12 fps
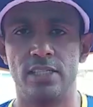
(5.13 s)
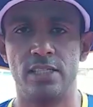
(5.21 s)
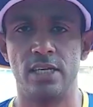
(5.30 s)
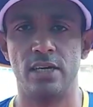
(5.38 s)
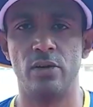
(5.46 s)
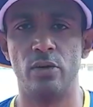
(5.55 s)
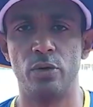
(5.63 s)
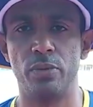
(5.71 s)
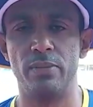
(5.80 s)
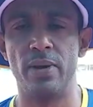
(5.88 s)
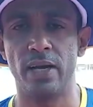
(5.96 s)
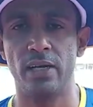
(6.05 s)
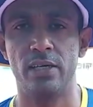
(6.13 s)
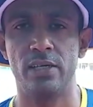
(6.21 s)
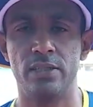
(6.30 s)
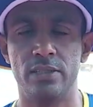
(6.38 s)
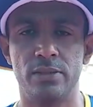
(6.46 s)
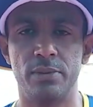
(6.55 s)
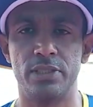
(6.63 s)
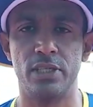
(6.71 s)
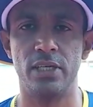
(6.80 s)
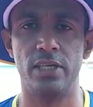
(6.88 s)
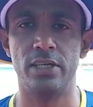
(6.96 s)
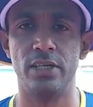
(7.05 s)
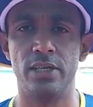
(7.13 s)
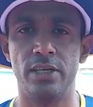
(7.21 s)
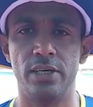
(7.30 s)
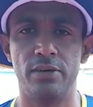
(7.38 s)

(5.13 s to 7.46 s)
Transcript: it's uh, good to be back, especially in India.